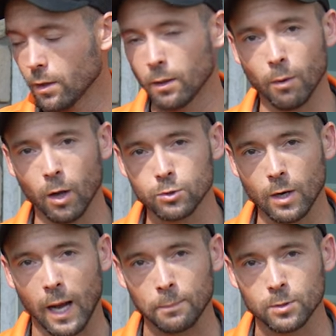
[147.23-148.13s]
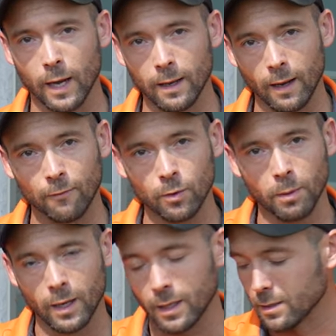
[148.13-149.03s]
The ball drops, right?
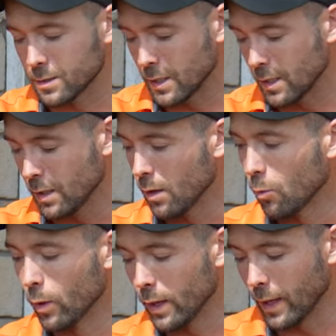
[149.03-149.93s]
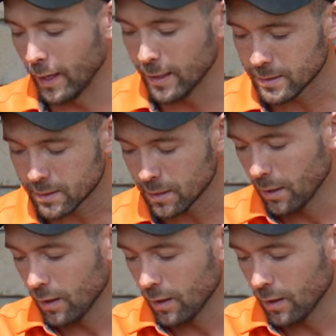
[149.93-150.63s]
Everybody can see when it hits